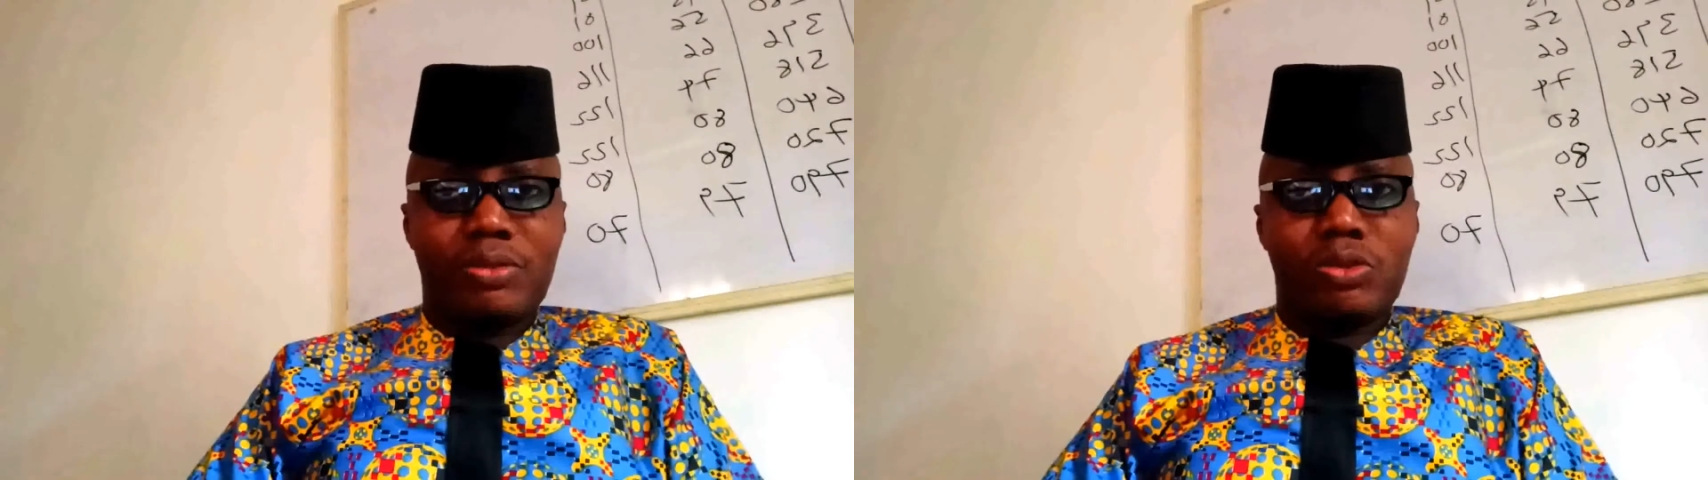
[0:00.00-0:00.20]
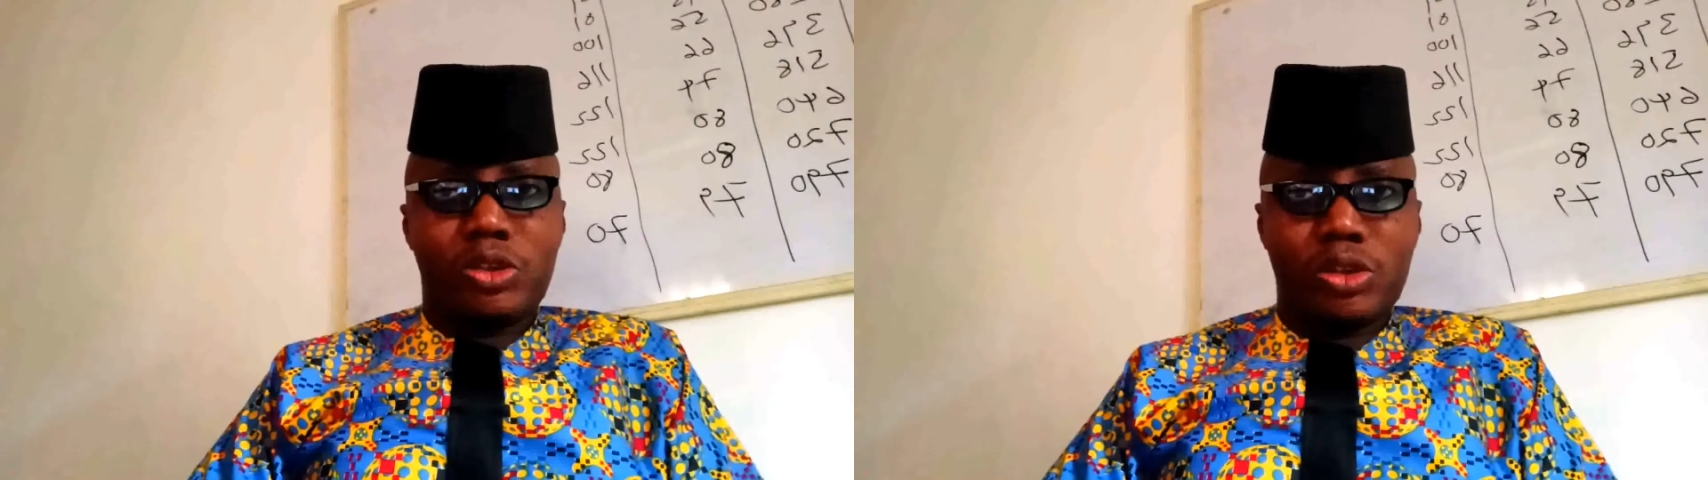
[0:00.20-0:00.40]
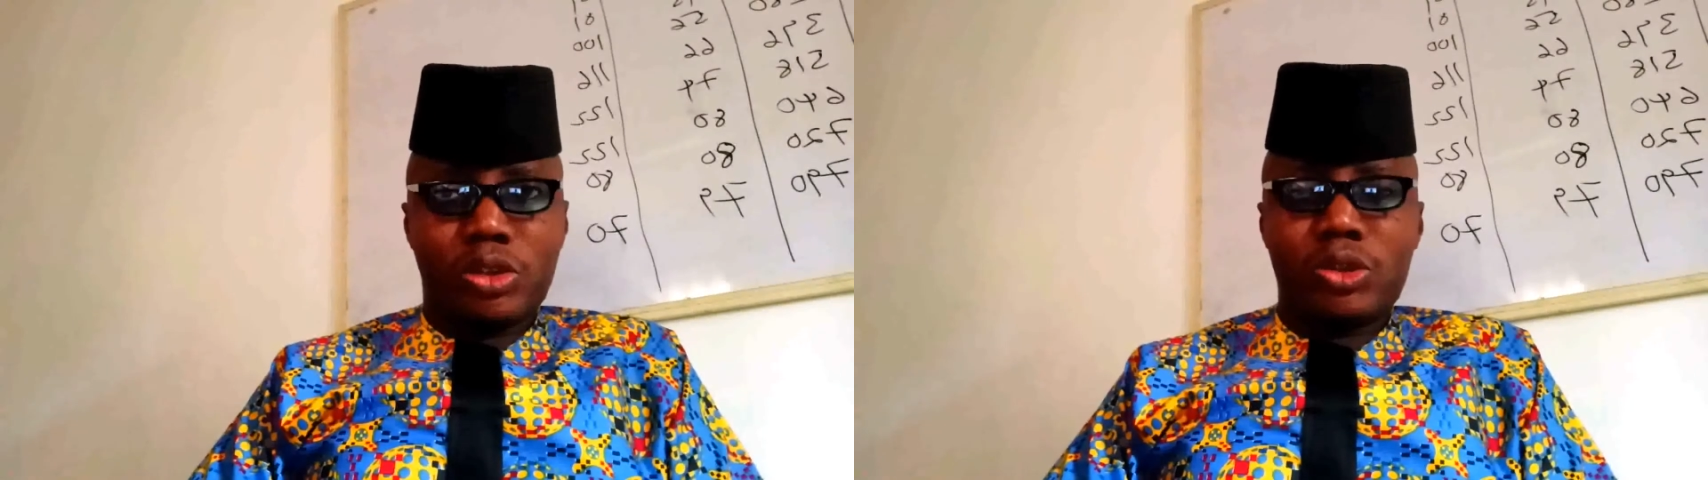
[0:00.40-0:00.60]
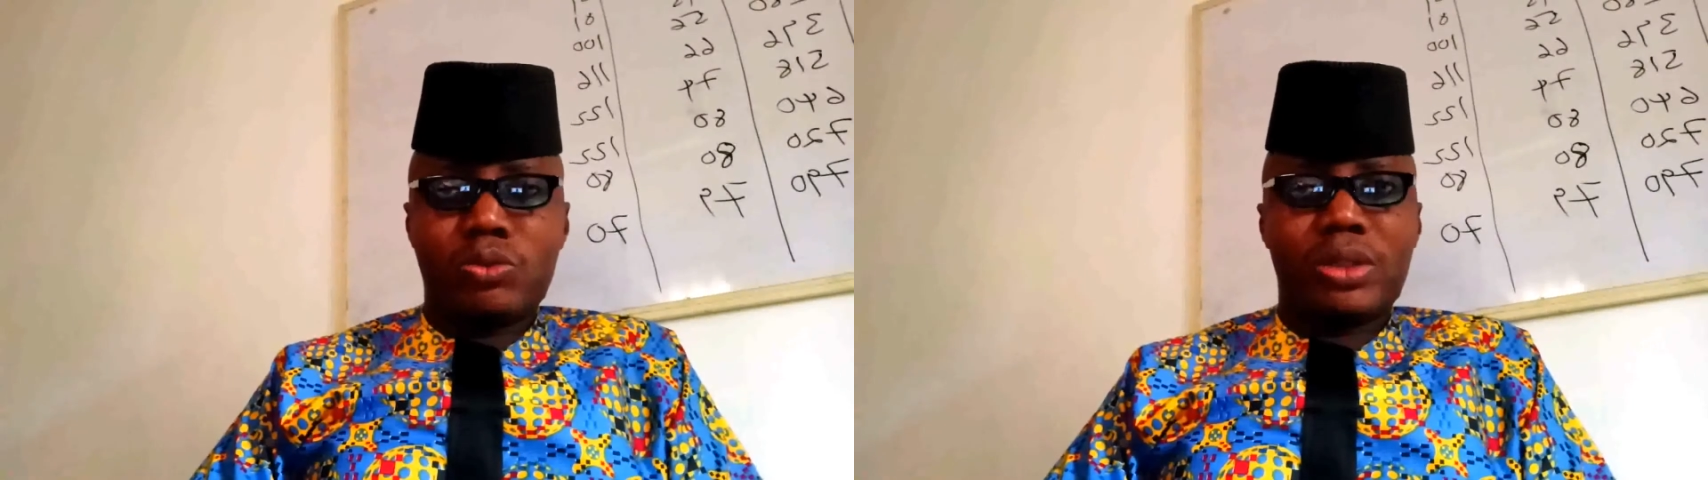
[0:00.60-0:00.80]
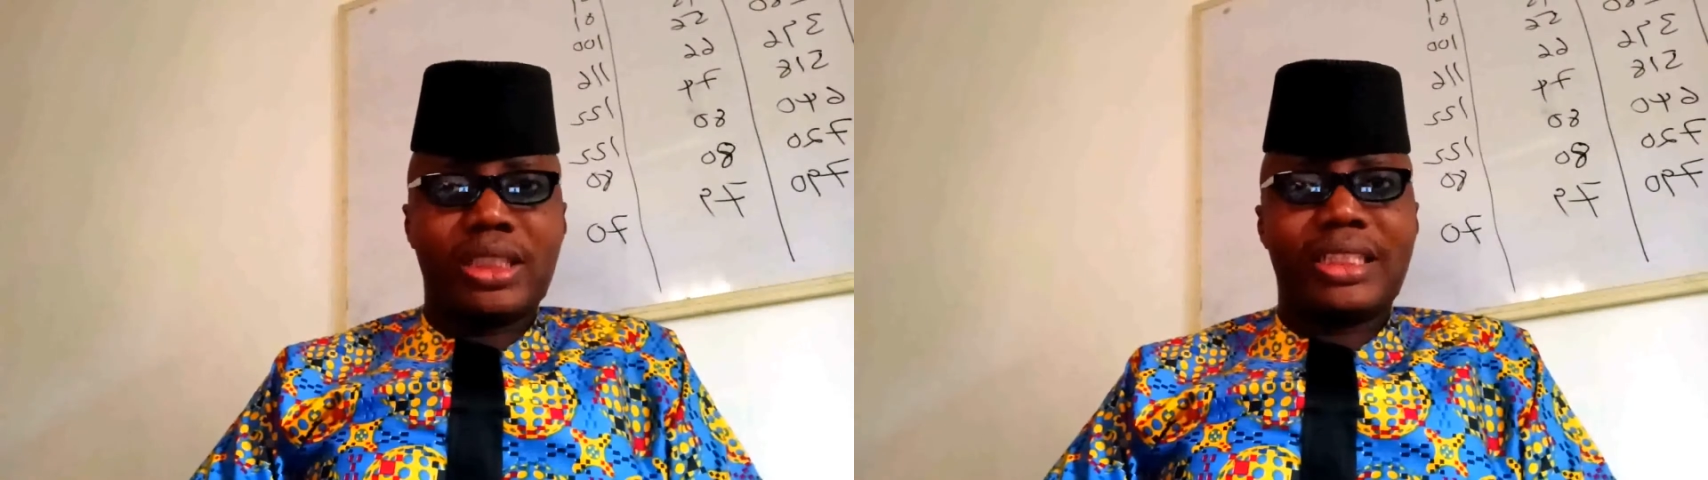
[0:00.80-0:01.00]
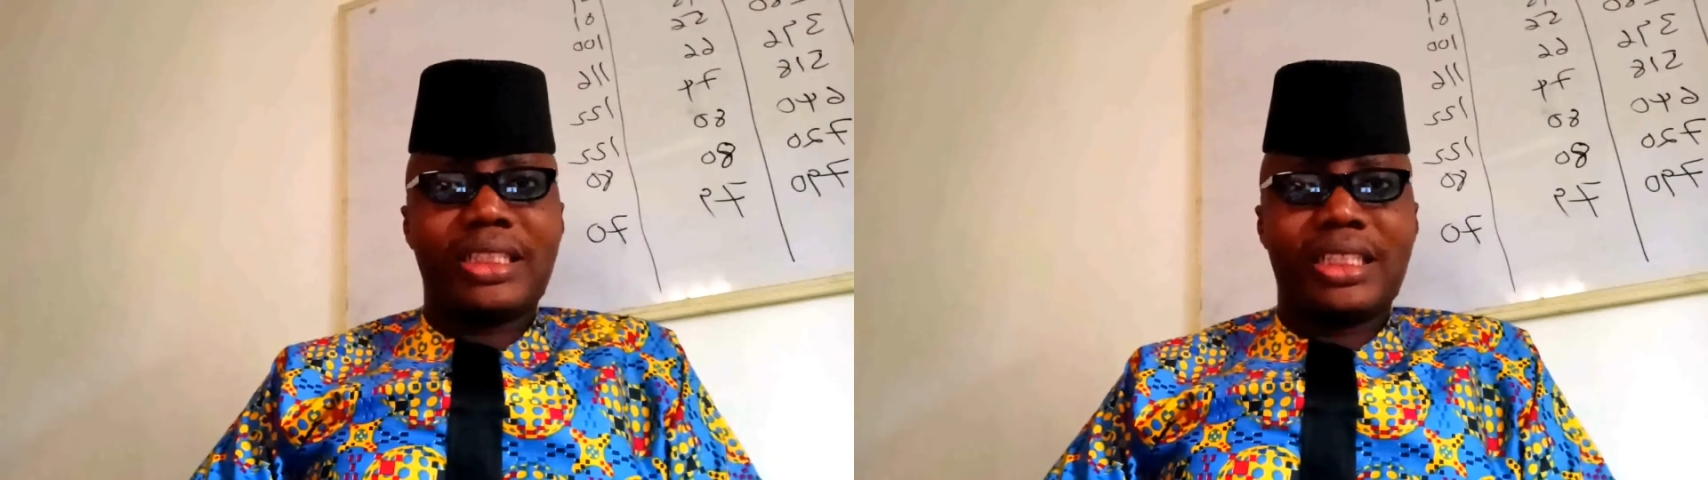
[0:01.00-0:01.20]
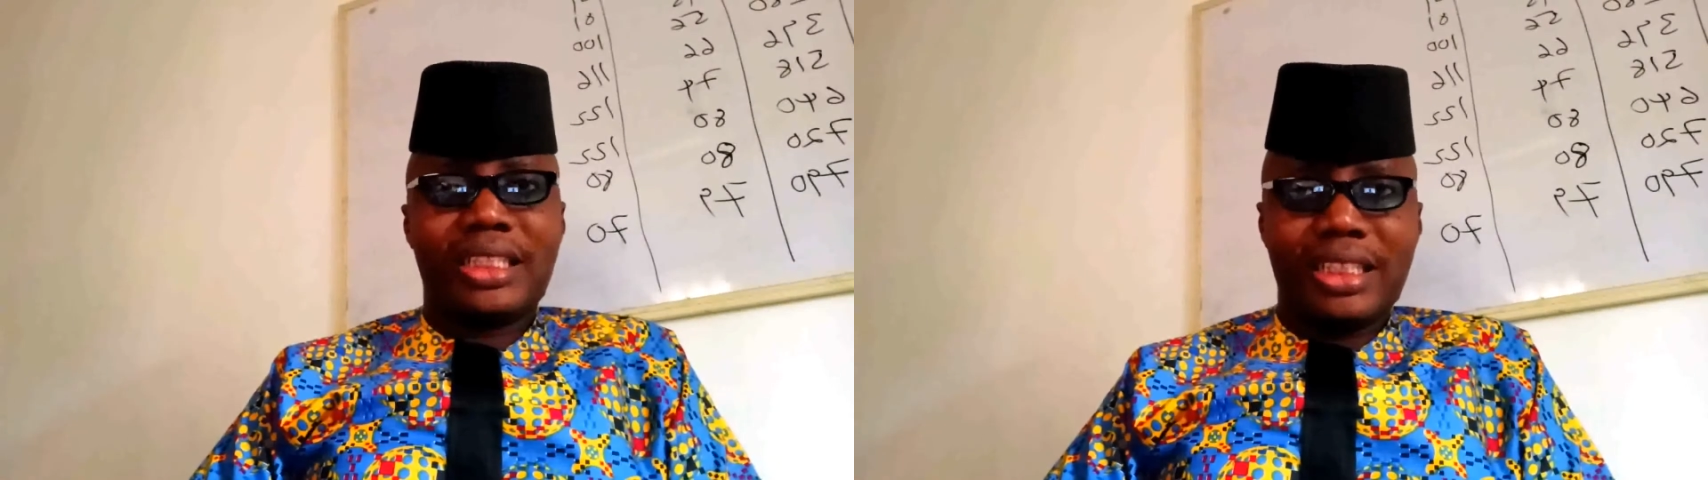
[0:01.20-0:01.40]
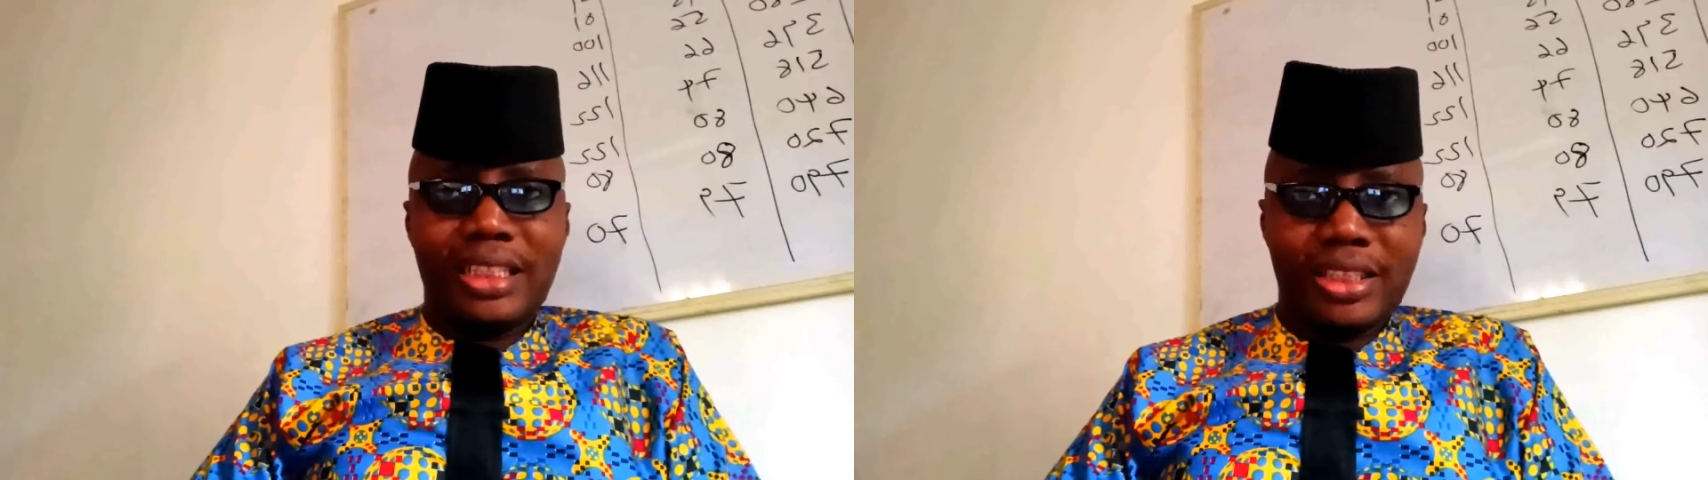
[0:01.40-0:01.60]
just with
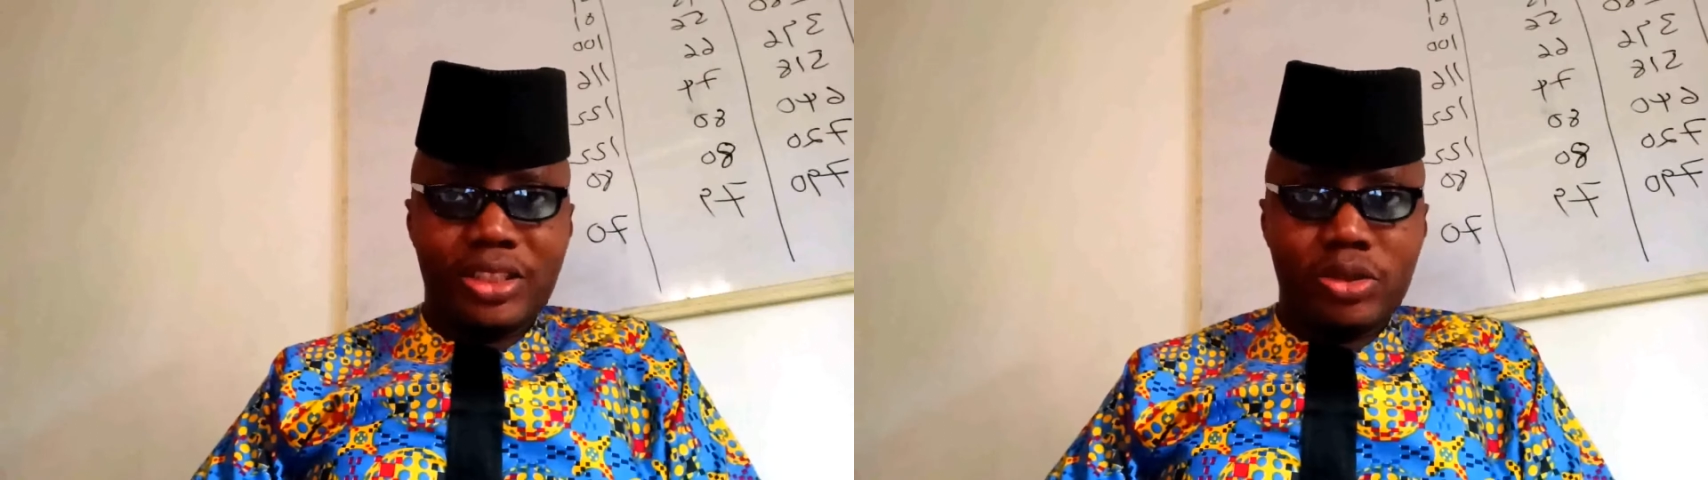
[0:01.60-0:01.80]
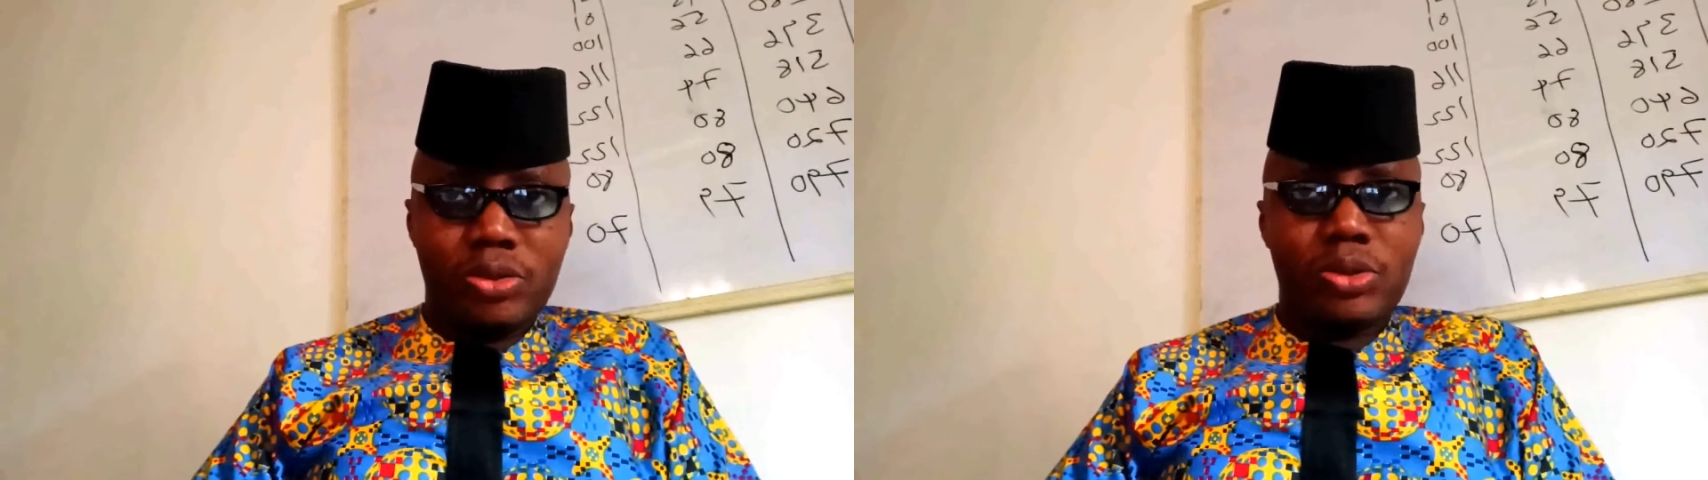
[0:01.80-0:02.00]
the use